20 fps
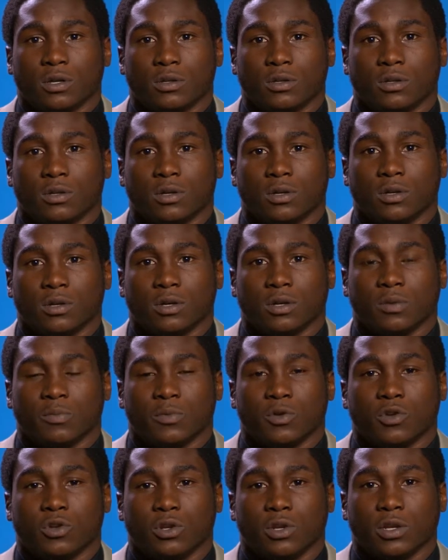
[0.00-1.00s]
the
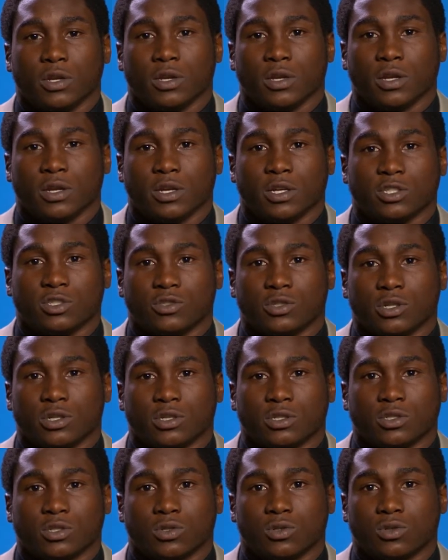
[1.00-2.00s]
community and the history of the
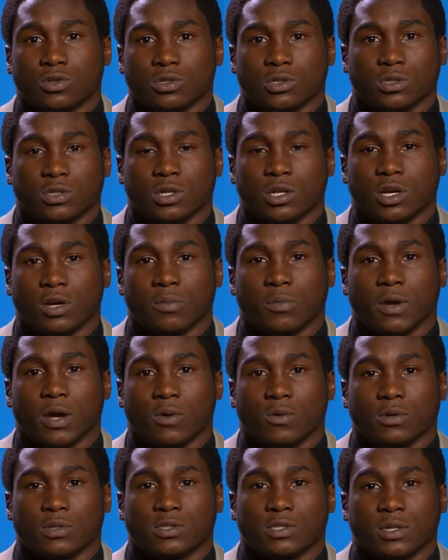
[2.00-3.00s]
school is to come back
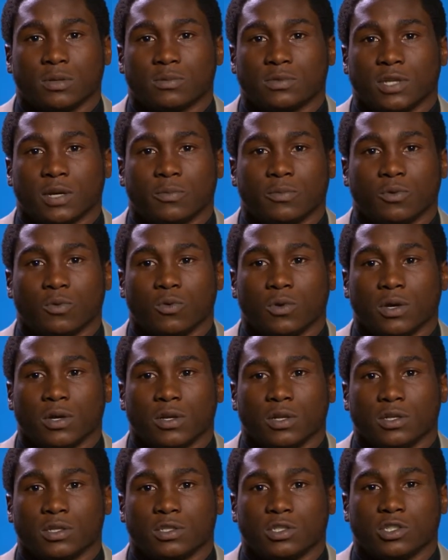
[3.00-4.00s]
with some type of win
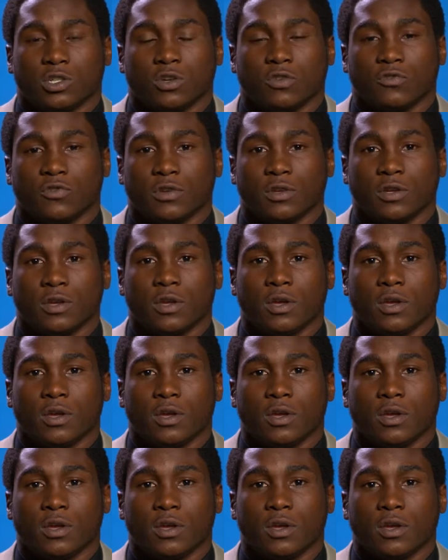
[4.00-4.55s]
and trophy,